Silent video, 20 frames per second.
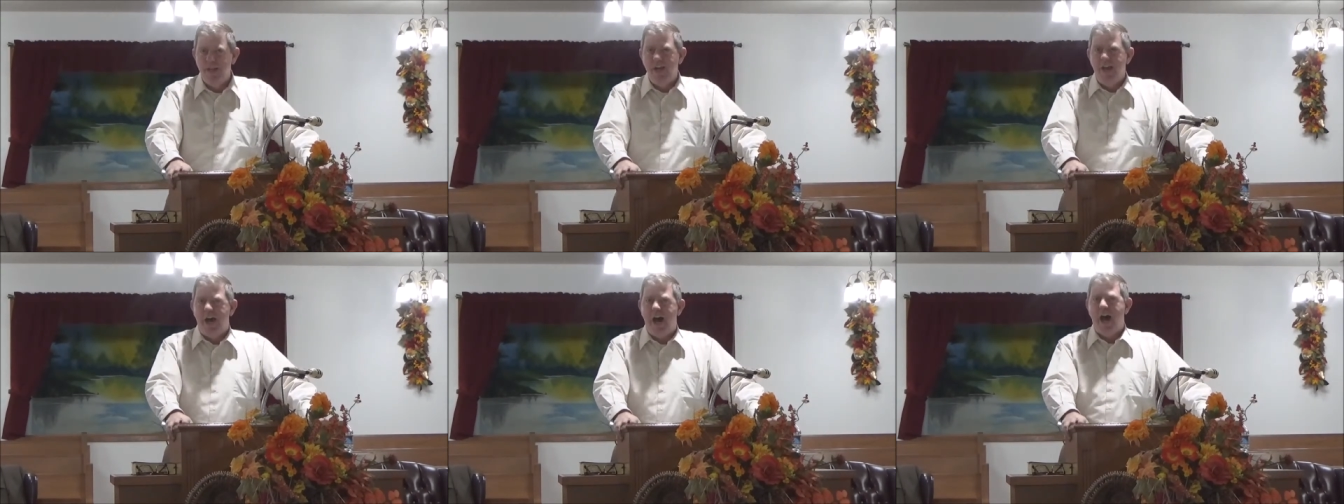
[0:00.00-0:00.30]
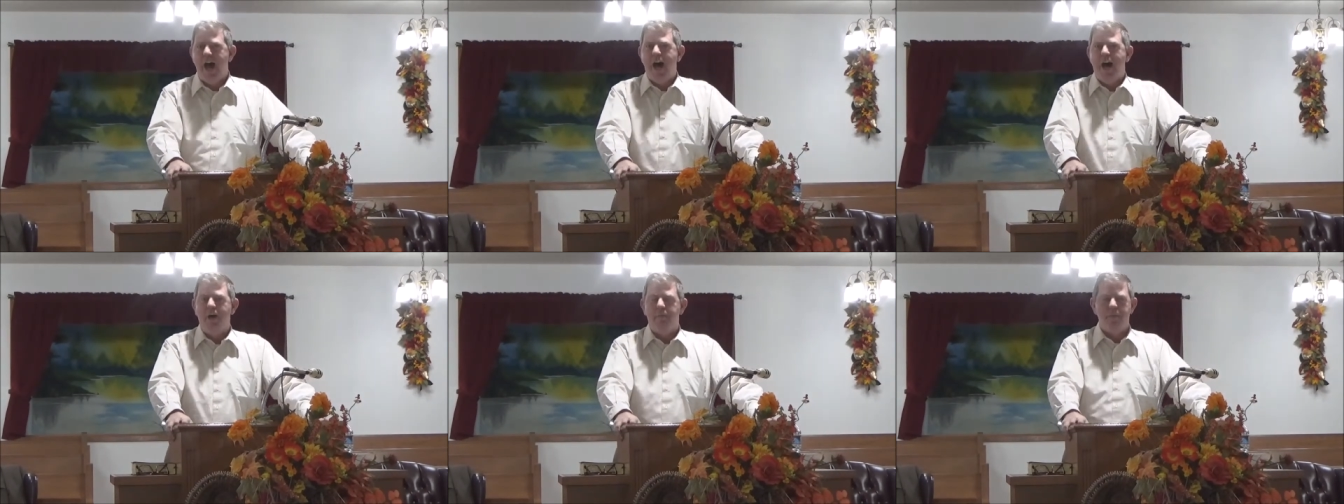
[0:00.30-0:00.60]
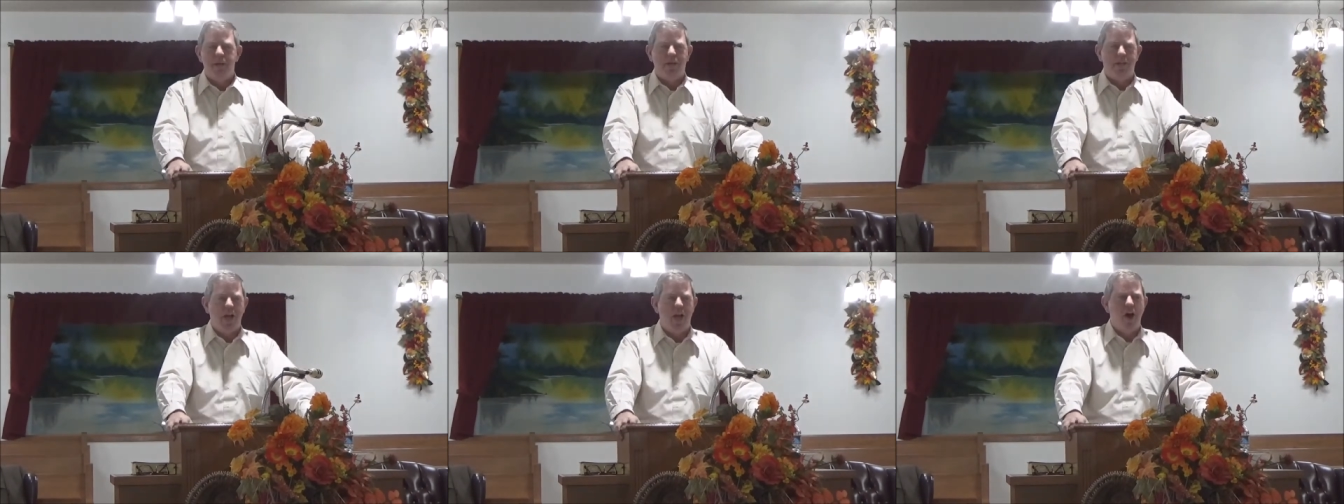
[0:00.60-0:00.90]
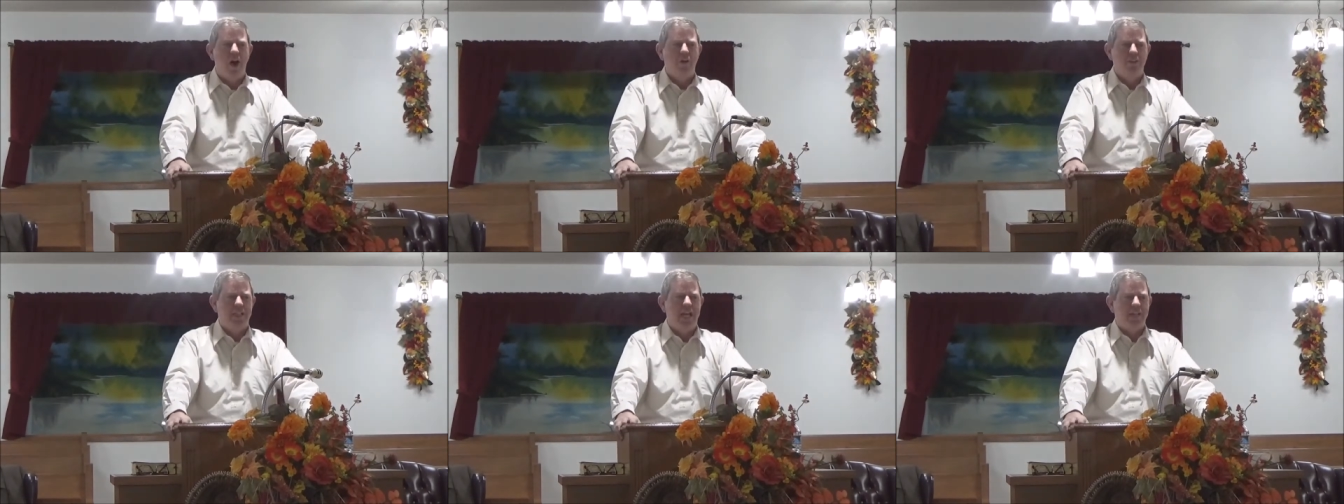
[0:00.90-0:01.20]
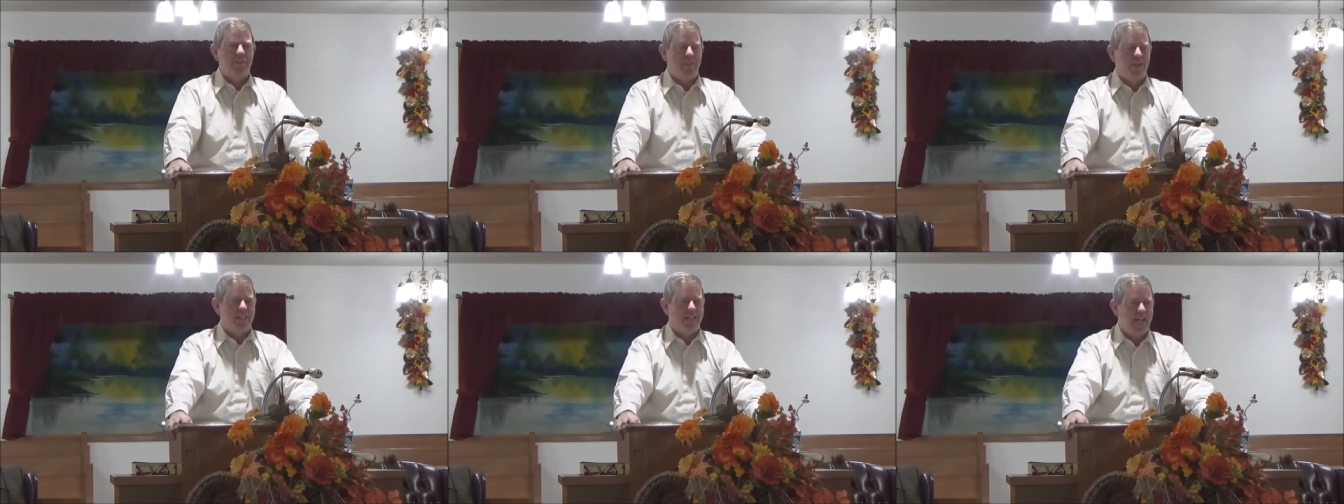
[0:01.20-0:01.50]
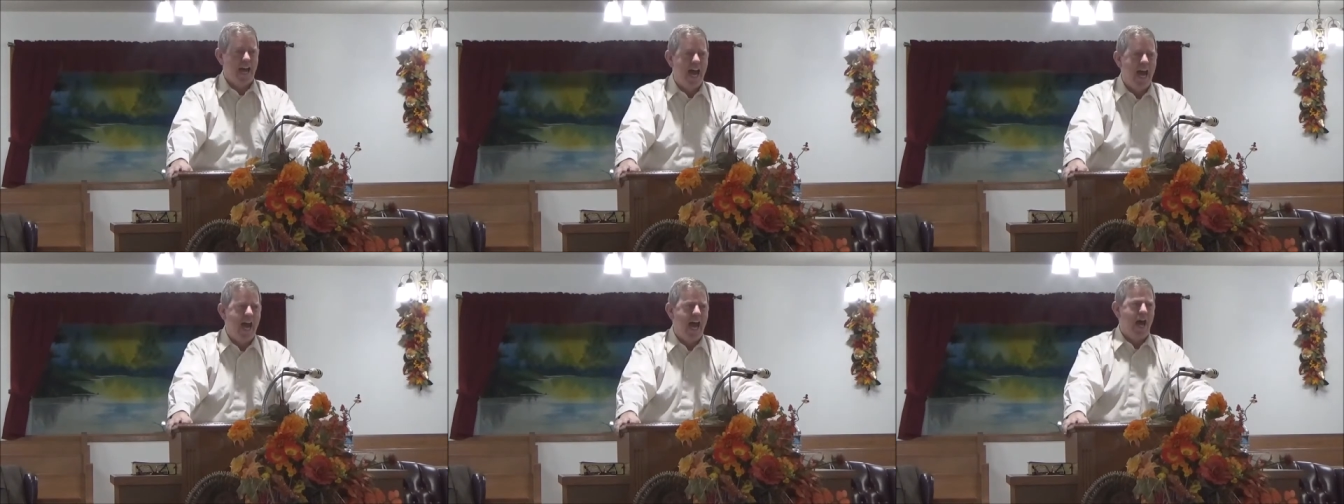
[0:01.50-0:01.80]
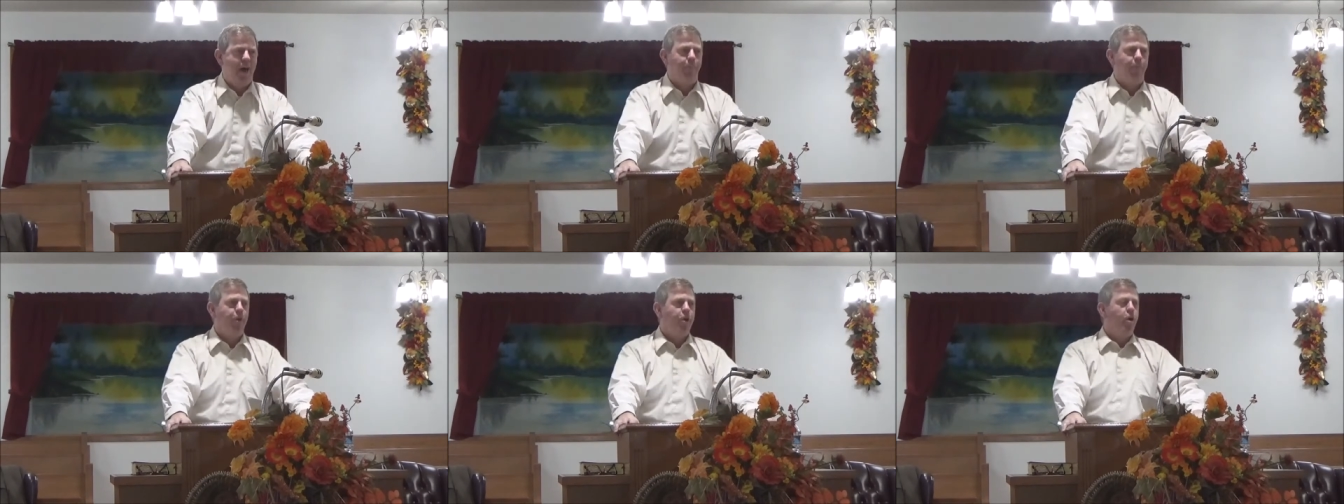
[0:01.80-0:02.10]
Uh, because at the
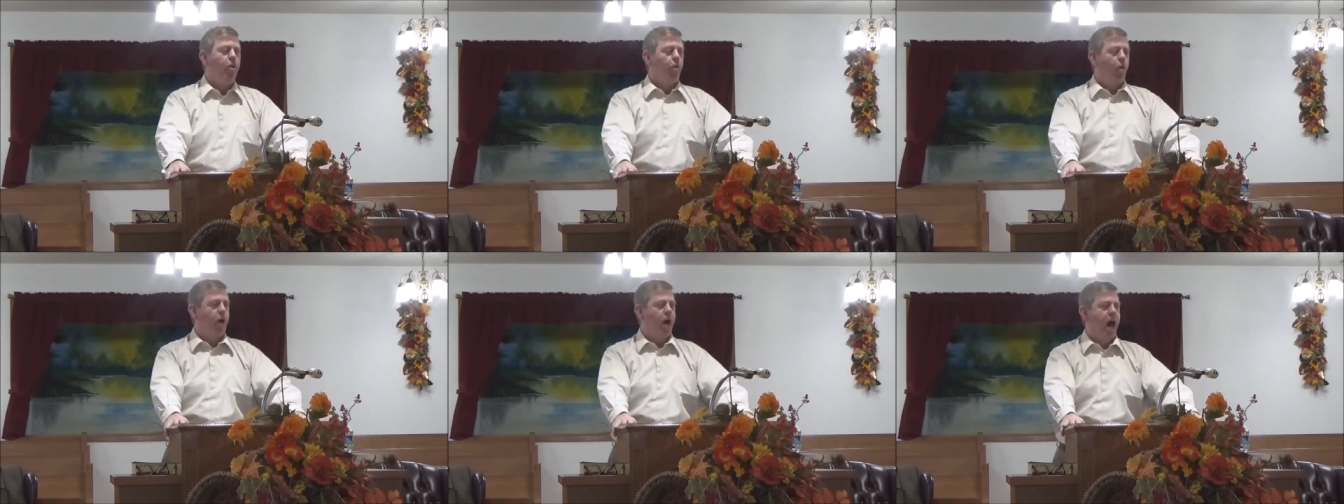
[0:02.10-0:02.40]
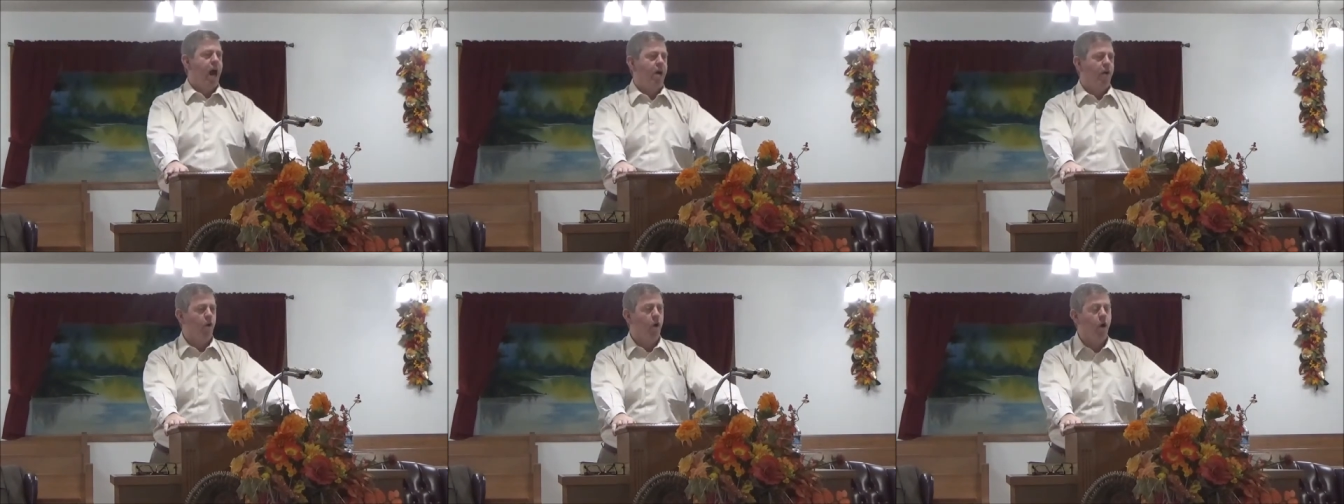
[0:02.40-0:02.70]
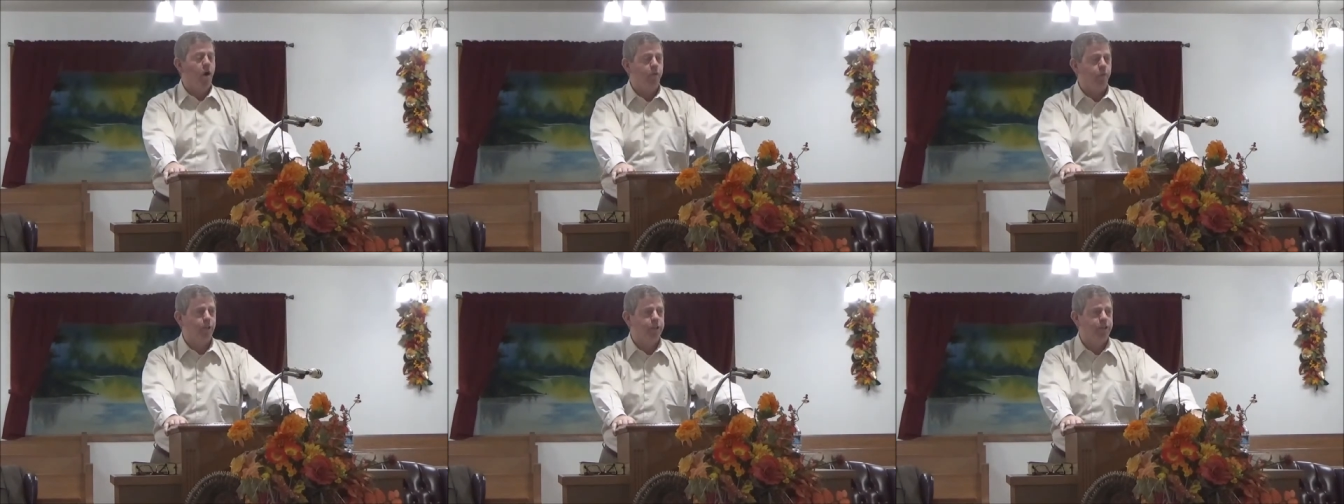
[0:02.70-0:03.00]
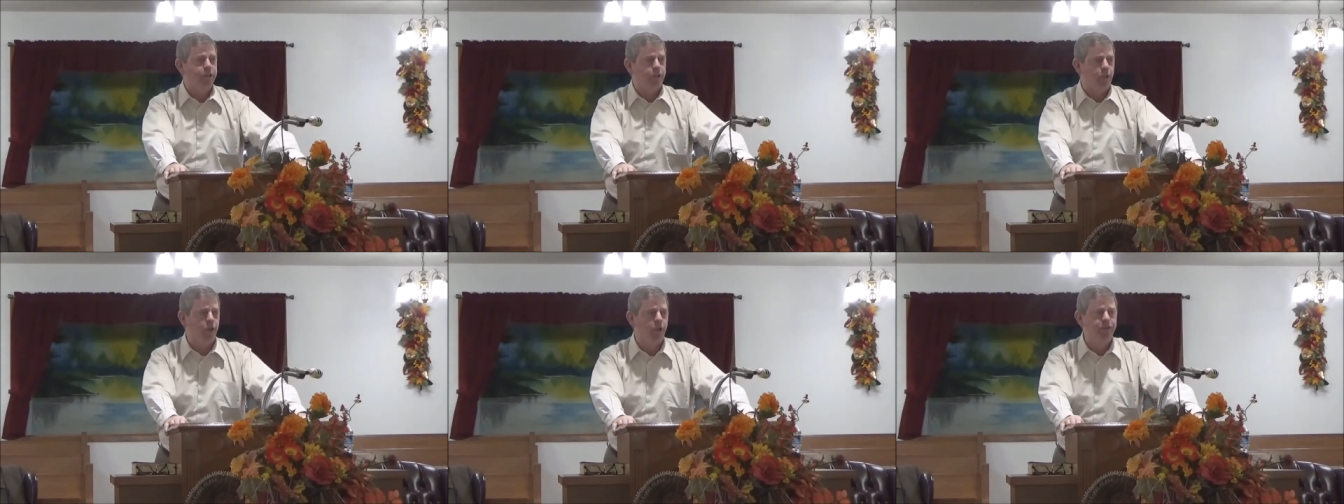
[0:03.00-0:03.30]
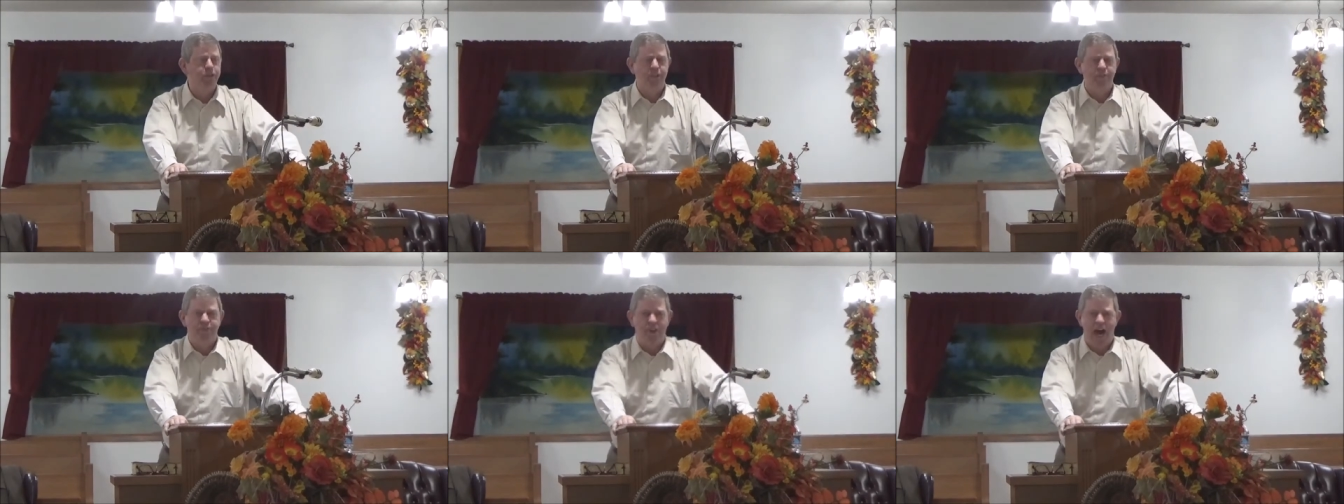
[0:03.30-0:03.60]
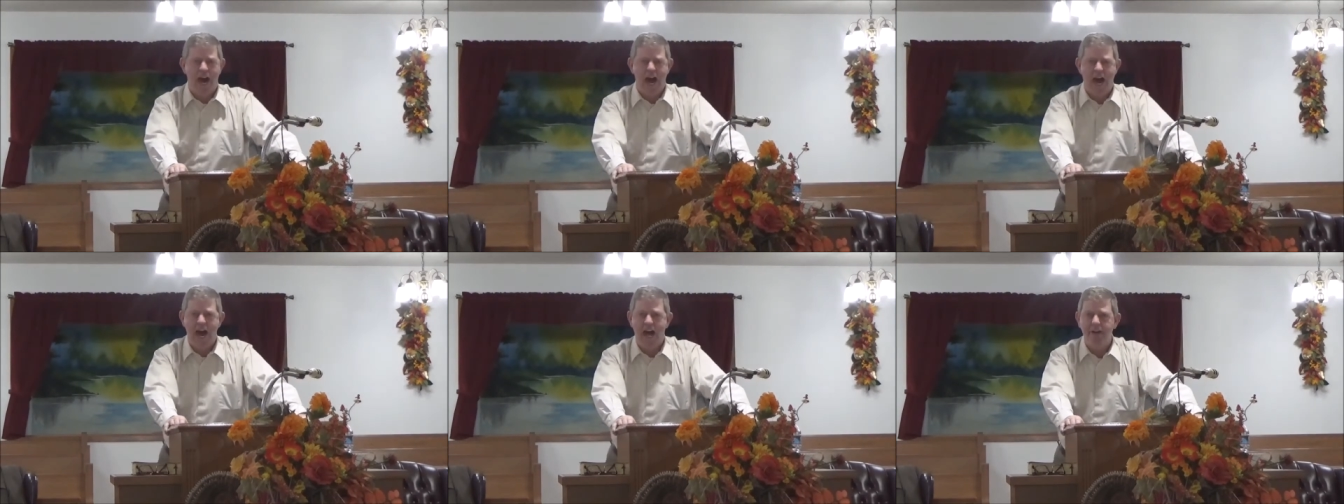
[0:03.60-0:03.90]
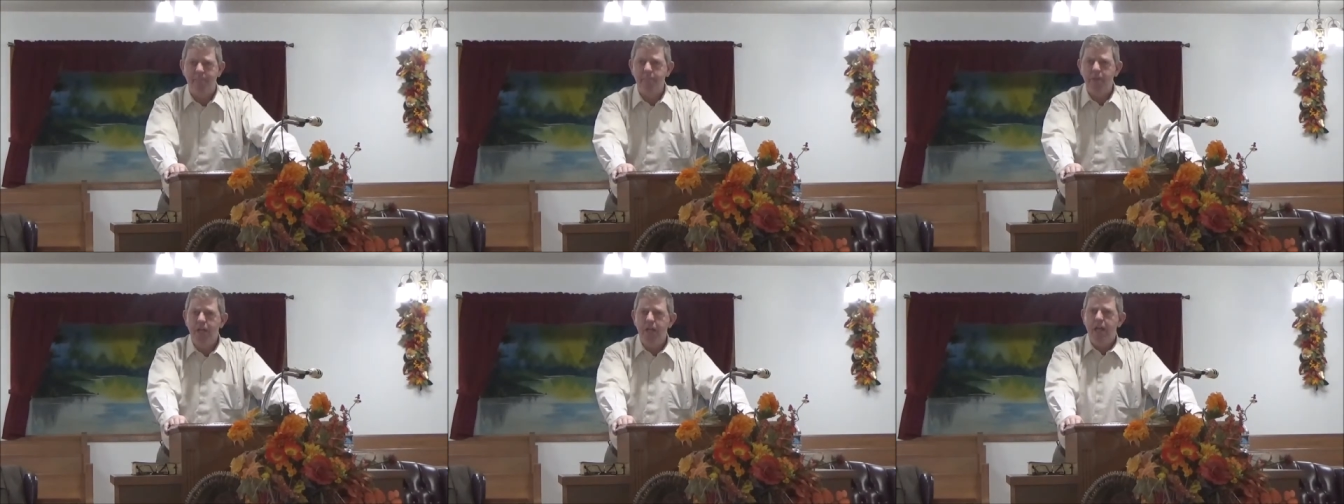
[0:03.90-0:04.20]
time where our Lord was
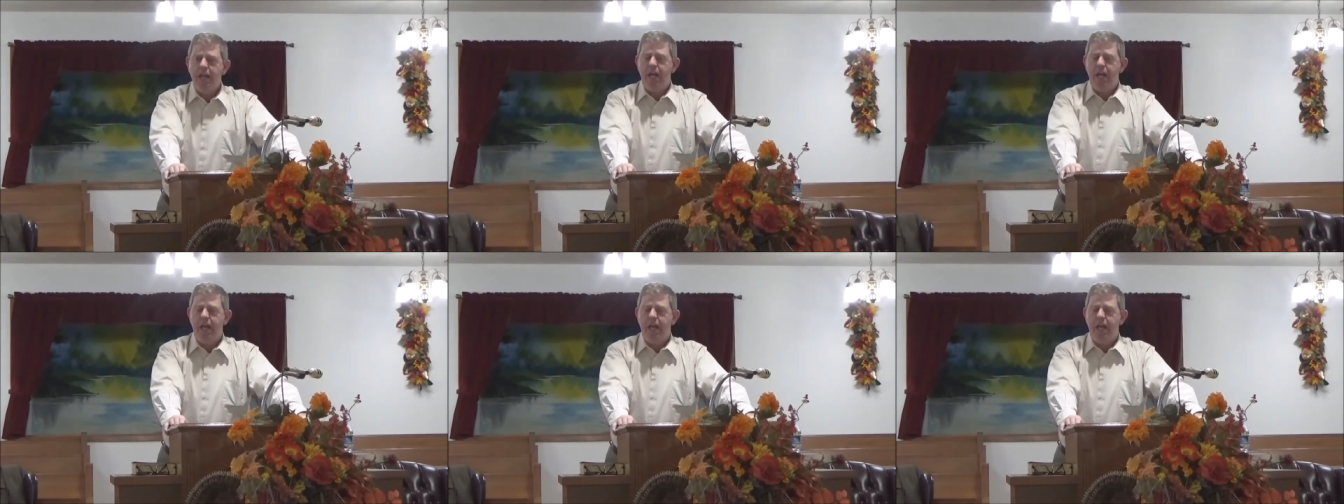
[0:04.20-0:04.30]
crucified,